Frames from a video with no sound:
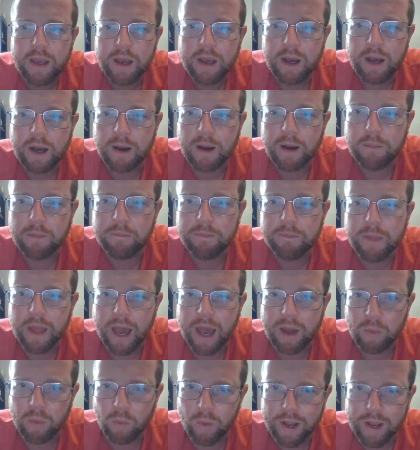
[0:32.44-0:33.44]
on
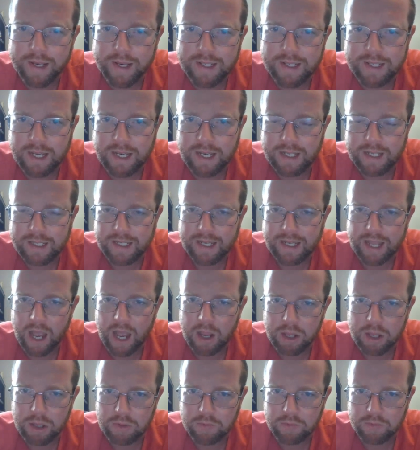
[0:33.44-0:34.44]
Wednesday to see
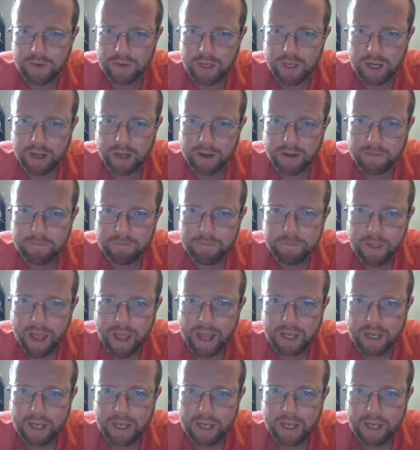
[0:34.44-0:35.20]
how you've done.